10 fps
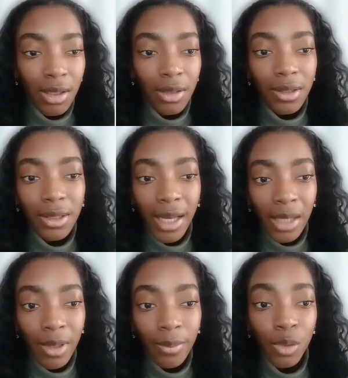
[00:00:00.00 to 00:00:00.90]
the gang
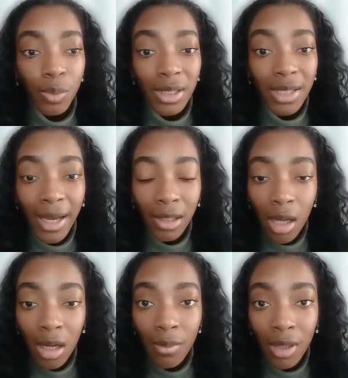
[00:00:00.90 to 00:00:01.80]
members would
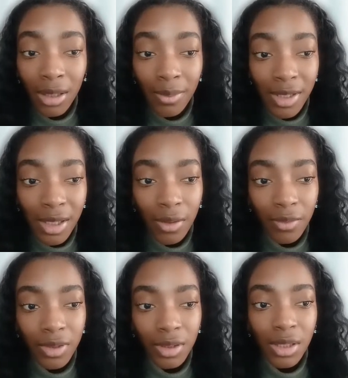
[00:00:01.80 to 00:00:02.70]
dialogue among
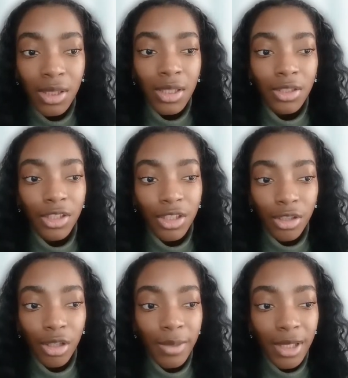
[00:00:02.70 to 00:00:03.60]
themselves to
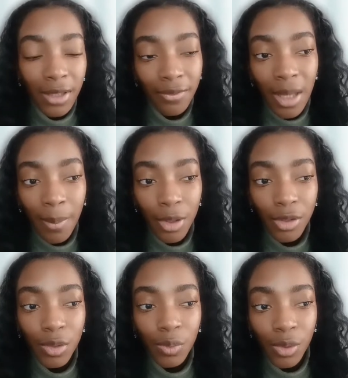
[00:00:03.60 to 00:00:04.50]
determine if that
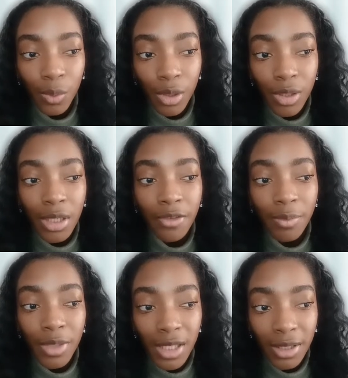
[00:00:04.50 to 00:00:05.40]
person was worthy of
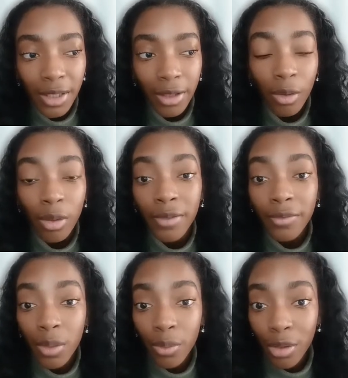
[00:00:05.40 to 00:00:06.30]
being there or if
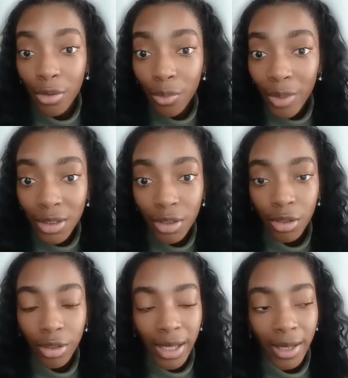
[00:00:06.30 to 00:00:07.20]
they were a threat to their
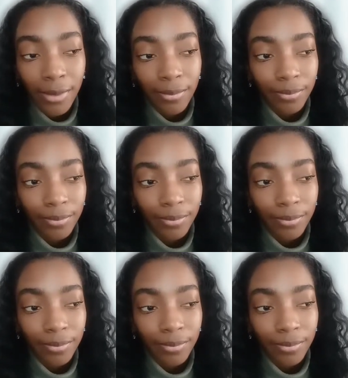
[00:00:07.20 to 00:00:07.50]
gang.